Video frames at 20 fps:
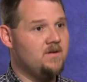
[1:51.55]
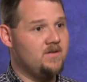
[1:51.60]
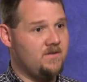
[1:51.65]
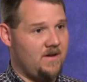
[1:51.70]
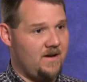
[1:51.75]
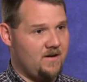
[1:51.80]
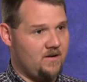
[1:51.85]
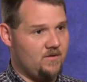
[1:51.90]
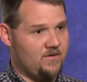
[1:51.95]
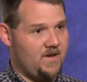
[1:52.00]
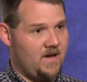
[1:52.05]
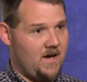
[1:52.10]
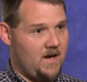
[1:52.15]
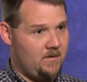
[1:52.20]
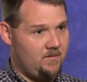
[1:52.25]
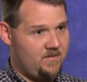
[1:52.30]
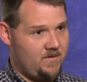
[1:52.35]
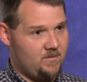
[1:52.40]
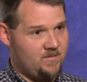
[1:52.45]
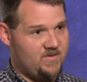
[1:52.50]
cycle
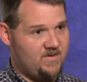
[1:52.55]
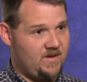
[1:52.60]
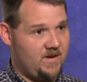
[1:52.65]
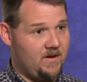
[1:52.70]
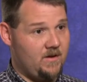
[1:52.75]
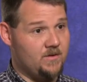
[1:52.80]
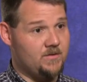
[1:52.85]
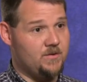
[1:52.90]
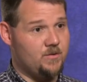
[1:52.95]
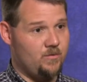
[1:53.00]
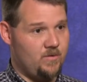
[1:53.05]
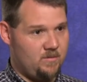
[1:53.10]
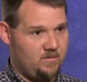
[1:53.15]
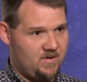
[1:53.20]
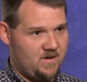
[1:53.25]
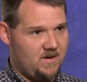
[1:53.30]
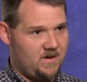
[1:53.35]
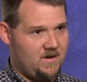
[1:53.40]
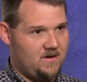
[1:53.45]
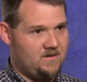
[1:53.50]
time from sale to
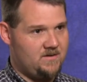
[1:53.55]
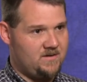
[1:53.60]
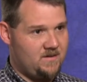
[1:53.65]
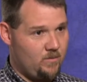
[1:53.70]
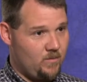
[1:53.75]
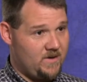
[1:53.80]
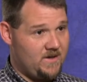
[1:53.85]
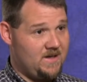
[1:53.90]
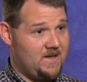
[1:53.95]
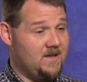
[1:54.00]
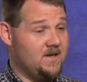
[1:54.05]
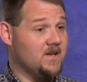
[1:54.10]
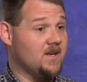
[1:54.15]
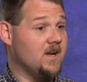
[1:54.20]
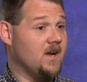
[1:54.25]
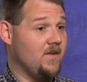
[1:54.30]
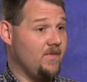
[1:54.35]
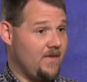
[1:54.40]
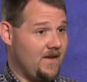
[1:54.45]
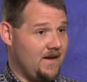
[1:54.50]
replenish, and we needed to
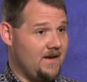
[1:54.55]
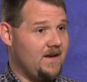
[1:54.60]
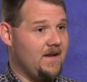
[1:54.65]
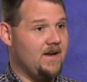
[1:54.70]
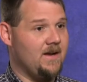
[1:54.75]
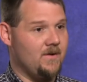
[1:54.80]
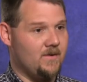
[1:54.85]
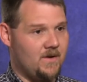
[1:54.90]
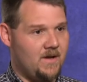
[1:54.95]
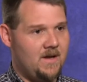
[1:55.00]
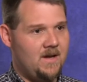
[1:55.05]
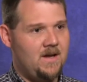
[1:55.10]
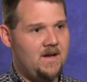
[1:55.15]
cut that down.